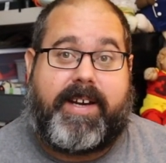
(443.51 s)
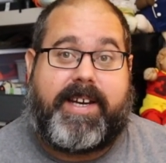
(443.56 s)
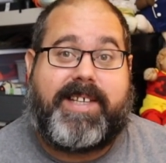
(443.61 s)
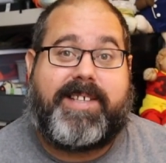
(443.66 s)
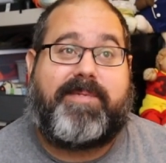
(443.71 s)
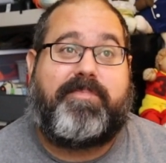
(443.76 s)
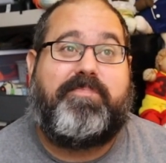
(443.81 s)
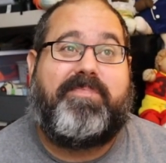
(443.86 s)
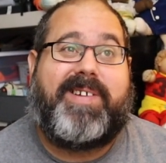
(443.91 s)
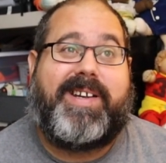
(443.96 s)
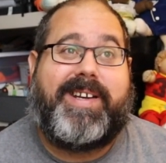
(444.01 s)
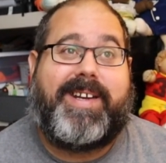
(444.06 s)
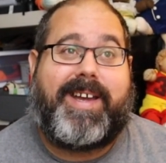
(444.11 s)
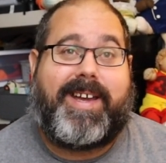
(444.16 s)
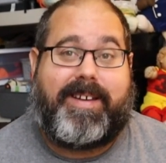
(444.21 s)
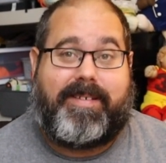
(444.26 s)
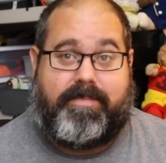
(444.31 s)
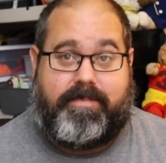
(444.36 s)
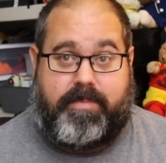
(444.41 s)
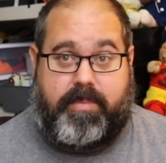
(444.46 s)
It is
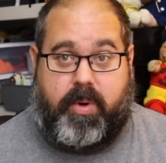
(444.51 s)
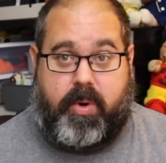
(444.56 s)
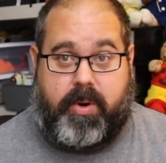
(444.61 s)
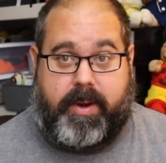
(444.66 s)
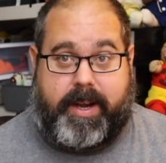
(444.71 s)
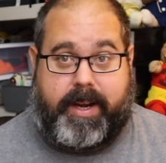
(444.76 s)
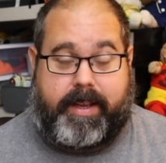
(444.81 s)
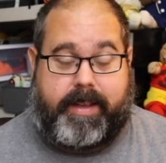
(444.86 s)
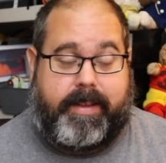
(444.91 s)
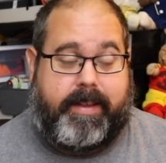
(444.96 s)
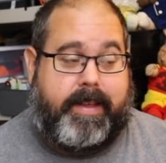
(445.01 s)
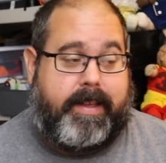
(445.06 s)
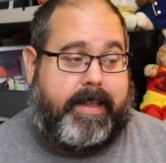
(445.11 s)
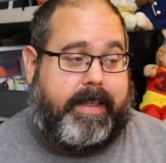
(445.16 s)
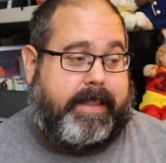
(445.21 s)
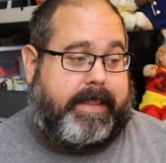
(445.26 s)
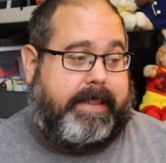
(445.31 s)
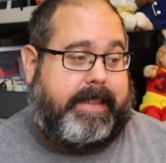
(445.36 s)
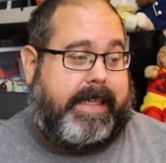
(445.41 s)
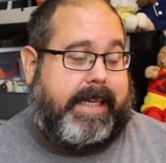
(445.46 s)
Monday morning,
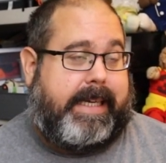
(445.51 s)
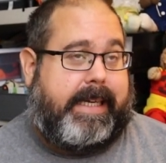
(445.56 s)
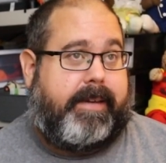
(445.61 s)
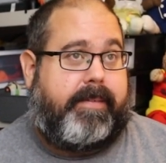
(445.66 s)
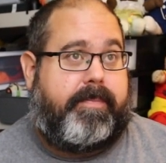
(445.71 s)
uh,